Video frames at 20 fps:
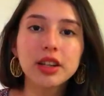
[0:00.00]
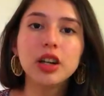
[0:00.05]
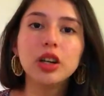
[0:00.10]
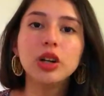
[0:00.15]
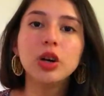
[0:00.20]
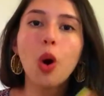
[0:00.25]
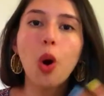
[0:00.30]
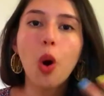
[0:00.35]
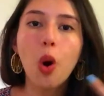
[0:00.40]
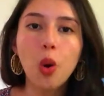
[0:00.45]

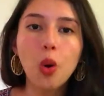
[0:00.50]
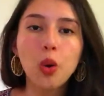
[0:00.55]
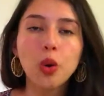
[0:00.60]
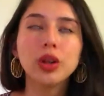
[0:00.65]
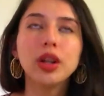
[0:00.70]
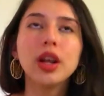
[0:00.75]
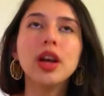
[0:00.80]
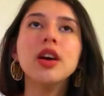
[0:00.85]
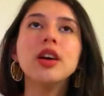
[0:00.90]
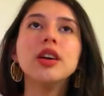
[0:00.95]
our
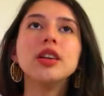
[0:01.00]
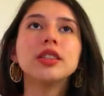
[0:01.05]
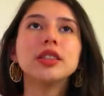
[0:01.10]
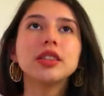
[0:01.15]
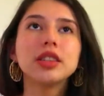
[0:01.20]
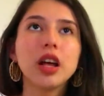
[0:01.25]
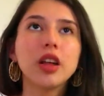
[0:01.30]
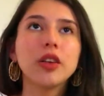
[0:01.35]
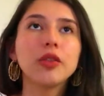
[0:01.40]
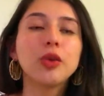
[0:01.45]
own
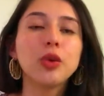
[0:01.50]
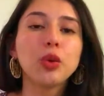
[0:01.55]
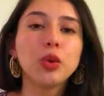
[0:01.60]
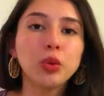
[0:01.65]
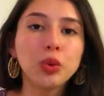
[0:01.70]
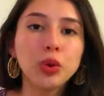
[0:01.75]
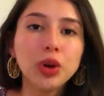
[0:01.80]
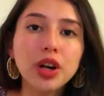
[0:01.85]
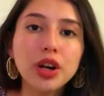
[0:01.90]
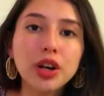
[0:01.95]

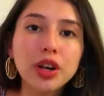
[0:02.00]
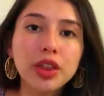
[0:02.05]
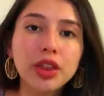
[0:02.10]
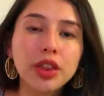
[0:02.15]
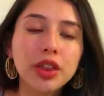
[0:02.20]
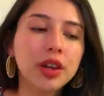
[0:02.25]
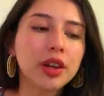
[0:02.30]
self-worth,